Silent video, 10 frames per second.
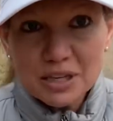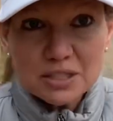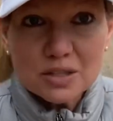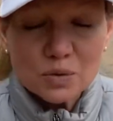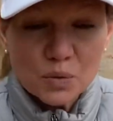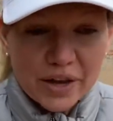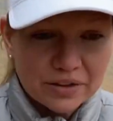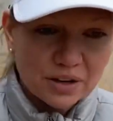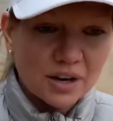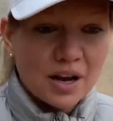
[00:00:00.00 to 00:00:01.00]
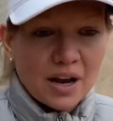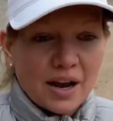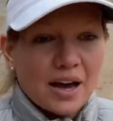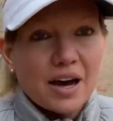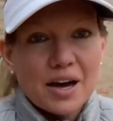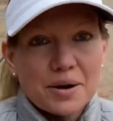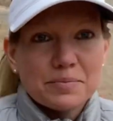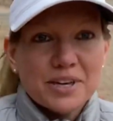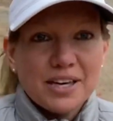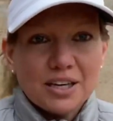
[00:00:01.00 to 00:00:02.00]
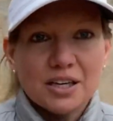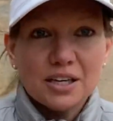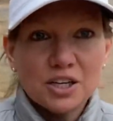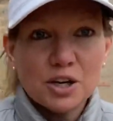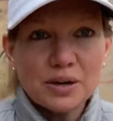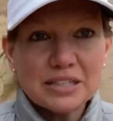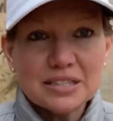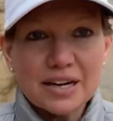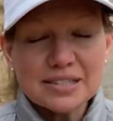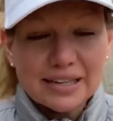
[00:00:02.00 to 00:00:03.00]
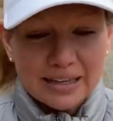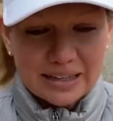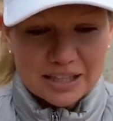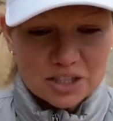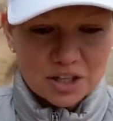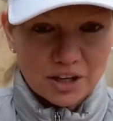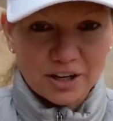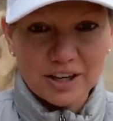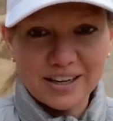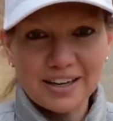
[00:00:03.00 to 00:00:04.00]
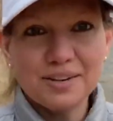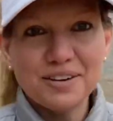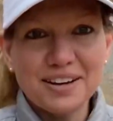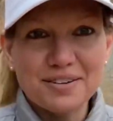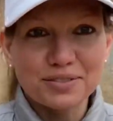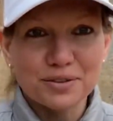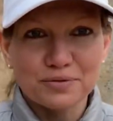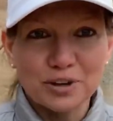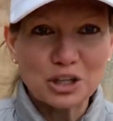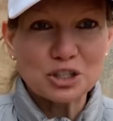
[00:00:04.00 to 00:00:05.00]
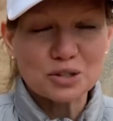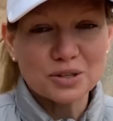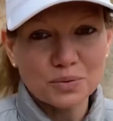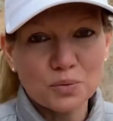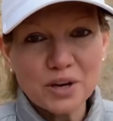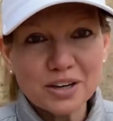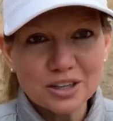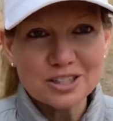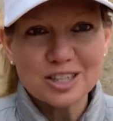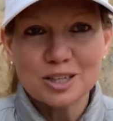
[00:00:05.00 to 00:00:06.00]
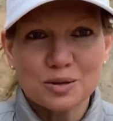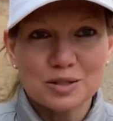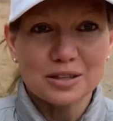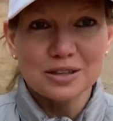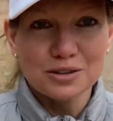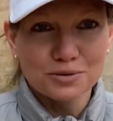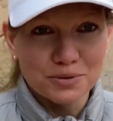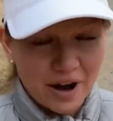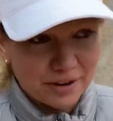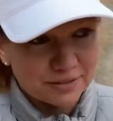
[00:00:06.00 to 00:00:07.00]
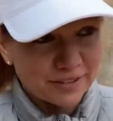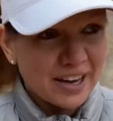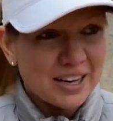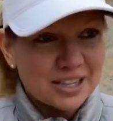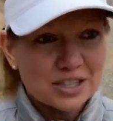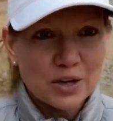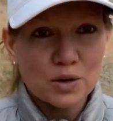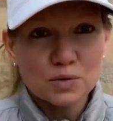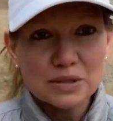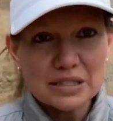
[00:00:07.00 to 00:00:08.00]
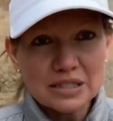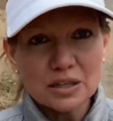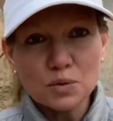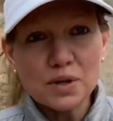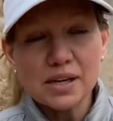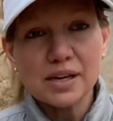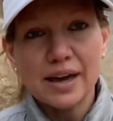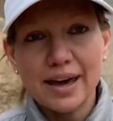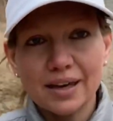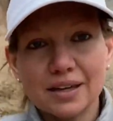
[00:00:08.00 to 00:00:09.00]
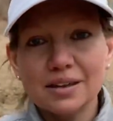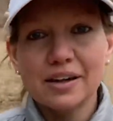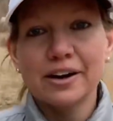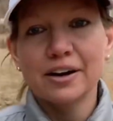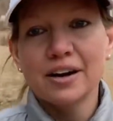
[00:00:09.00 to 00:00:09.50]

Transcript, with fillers: to the weather. Um, you know, it does get easier, even if the first week or two is a little rough. So stick with it, hang in there,